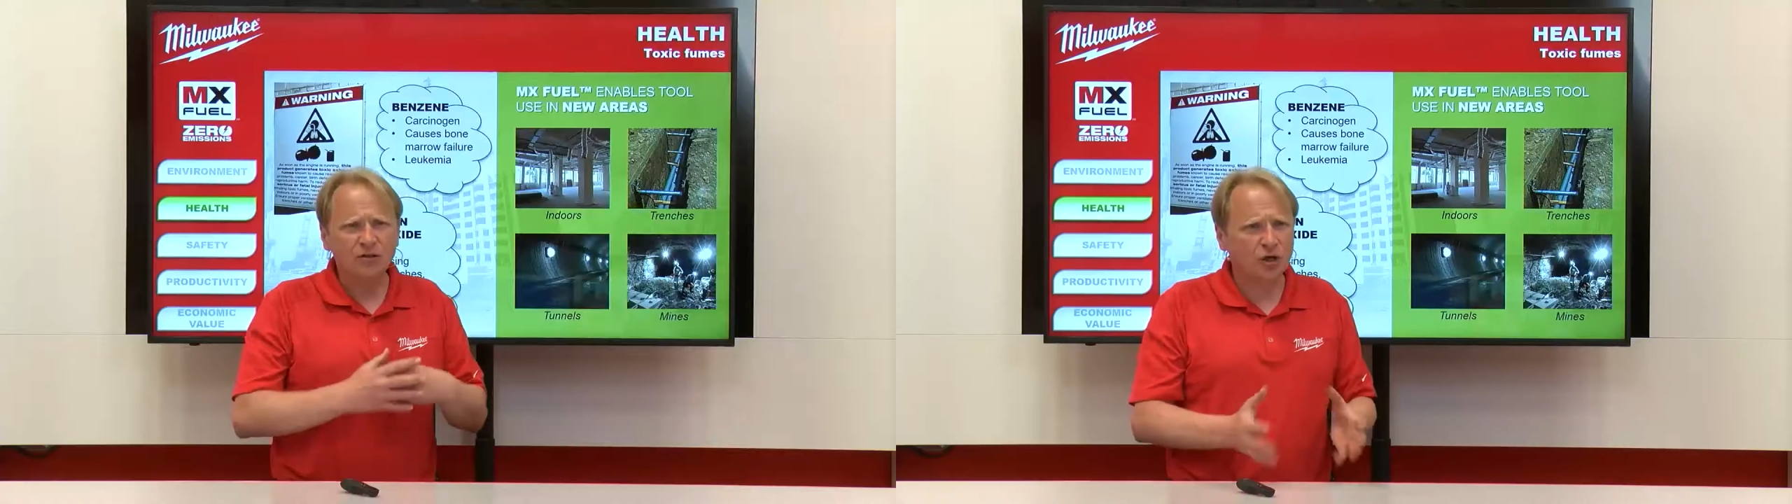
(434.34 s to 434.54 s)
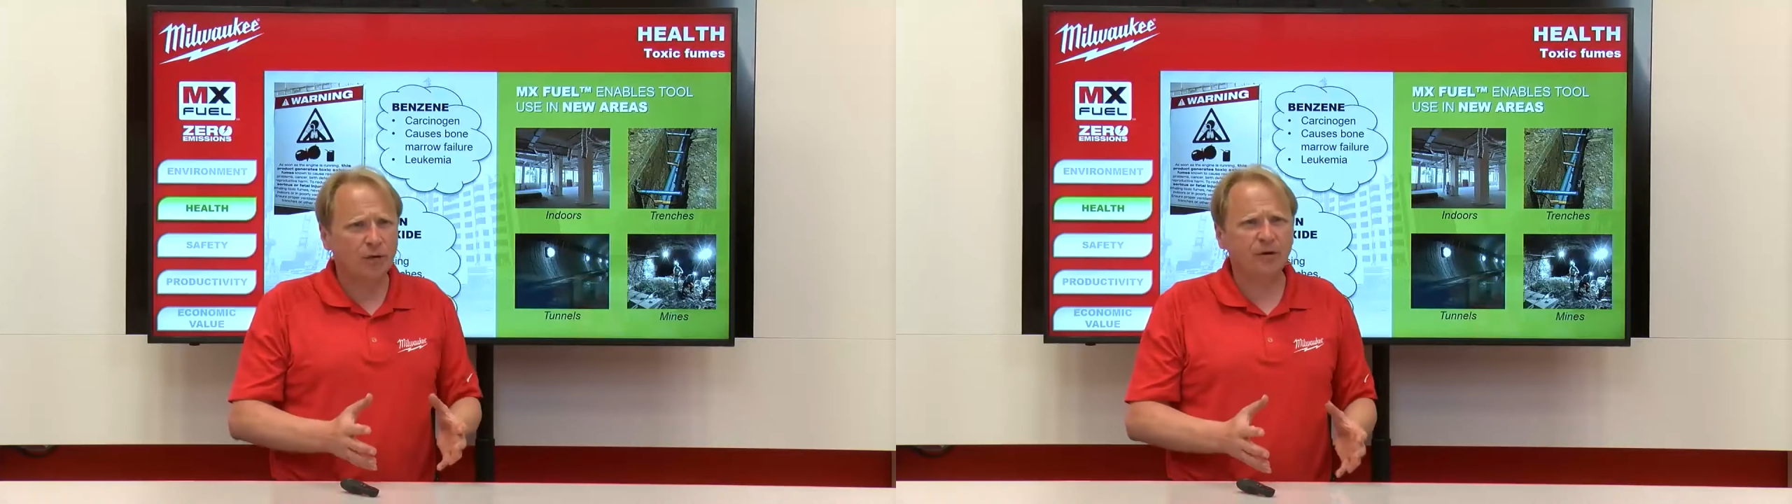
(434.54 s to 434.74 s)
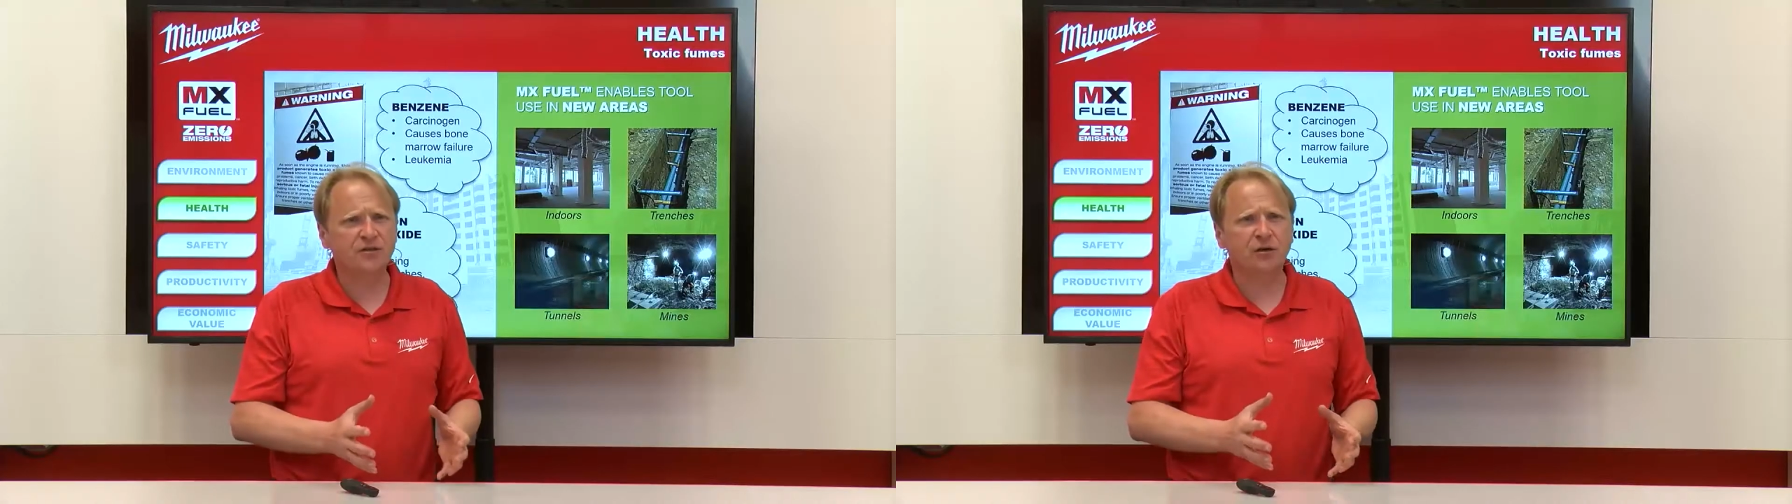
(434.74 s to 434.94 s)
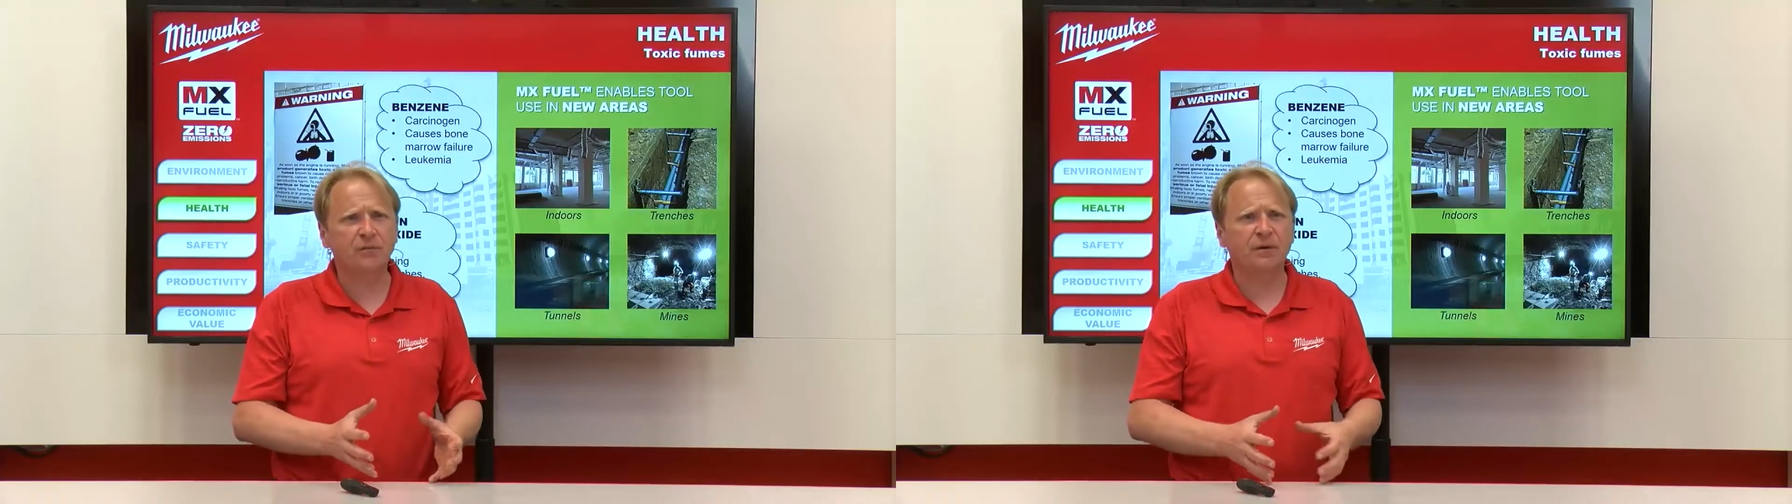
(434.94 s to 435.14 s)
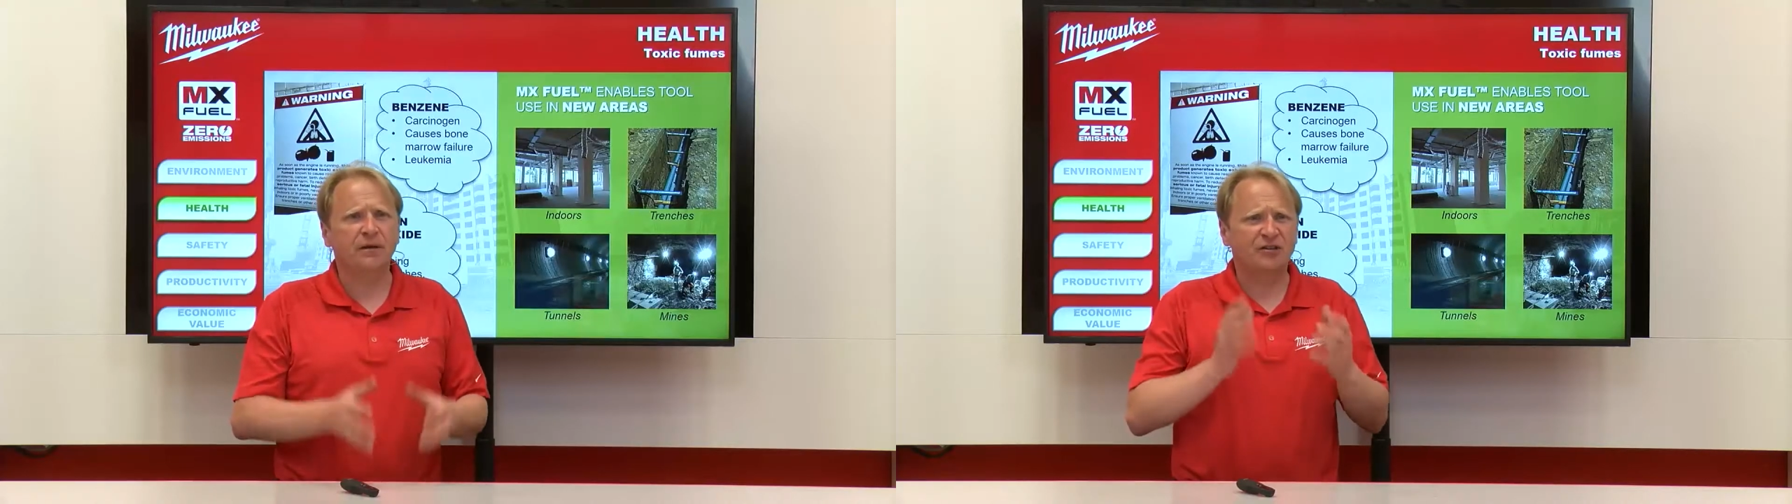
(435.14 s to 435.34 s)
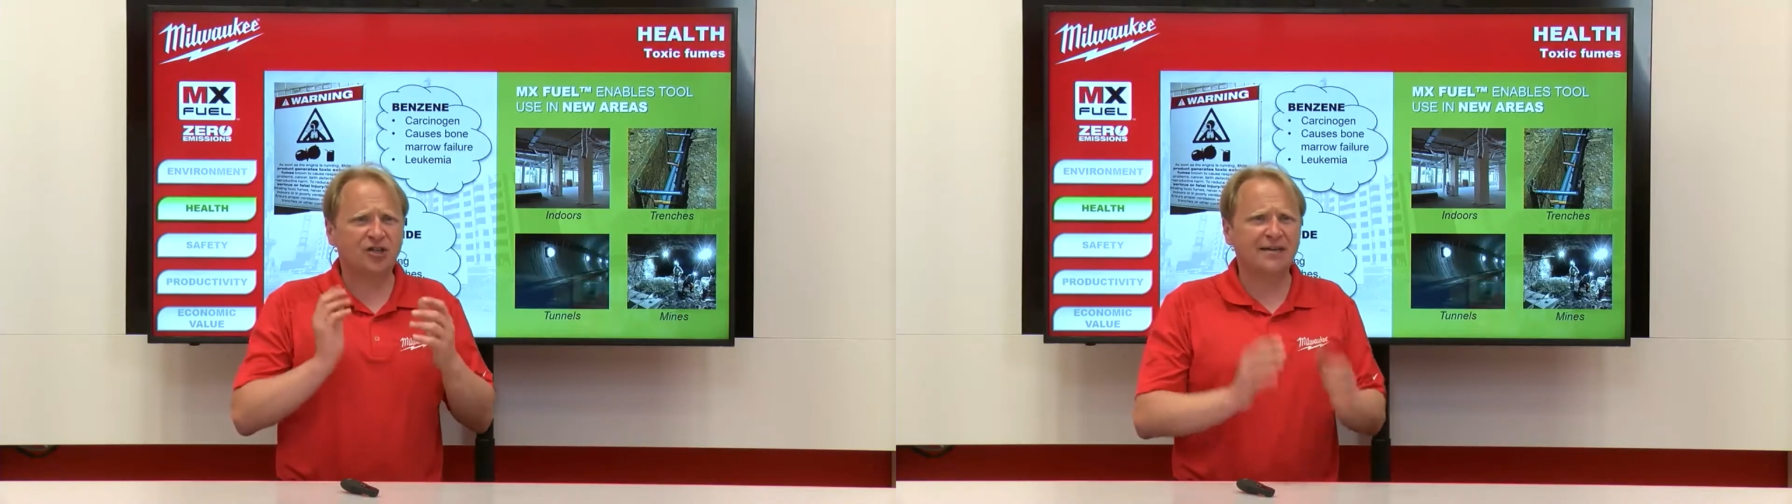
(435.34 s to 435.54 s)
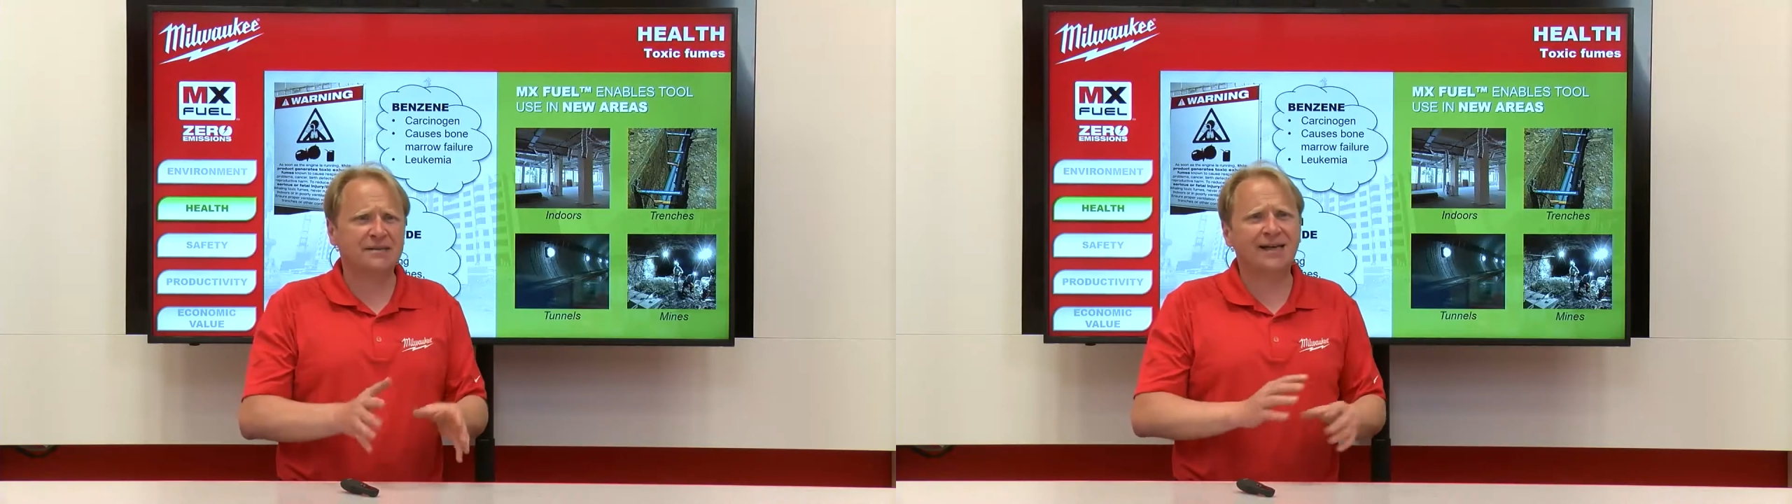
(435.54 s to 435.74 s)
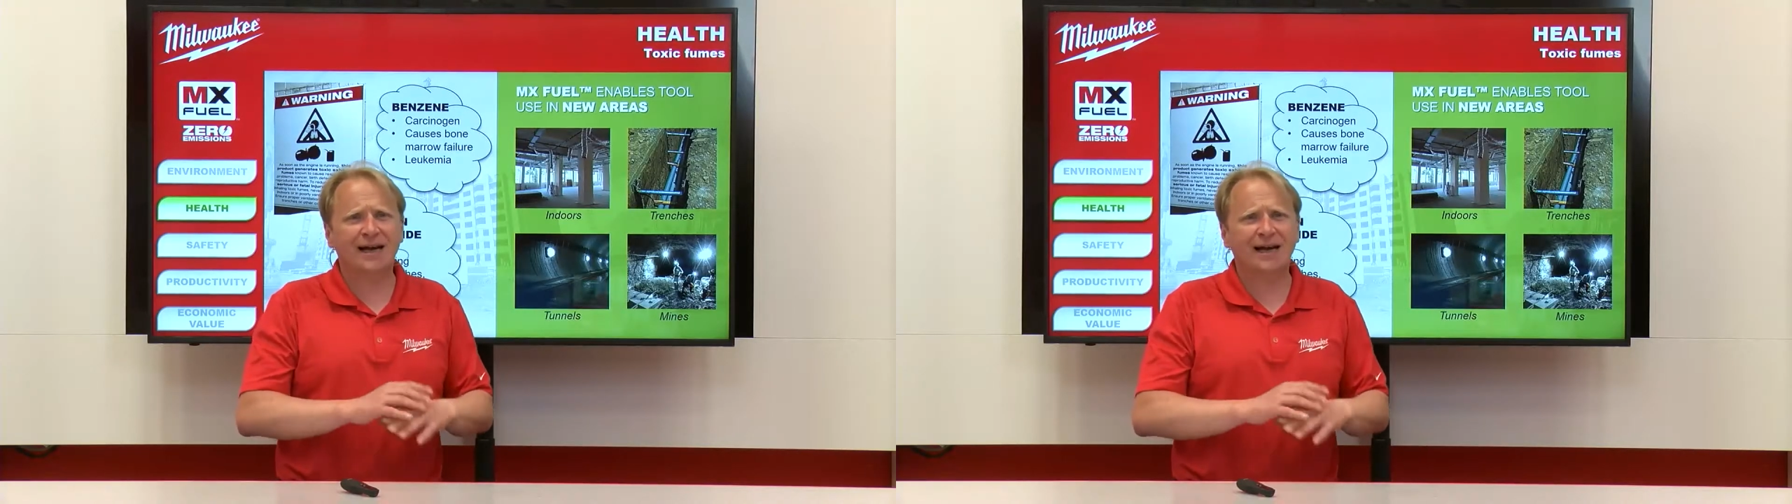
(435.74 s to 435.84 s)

job on top, just